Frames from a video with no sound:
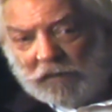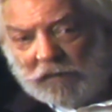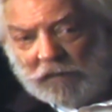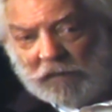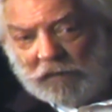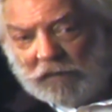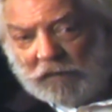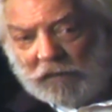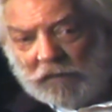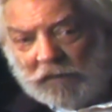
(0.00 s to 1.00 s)

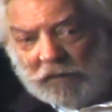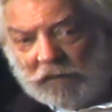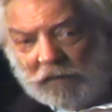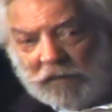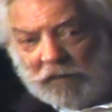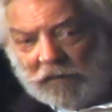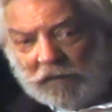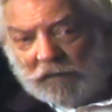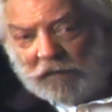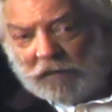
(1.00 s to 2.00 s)
Nothing is said.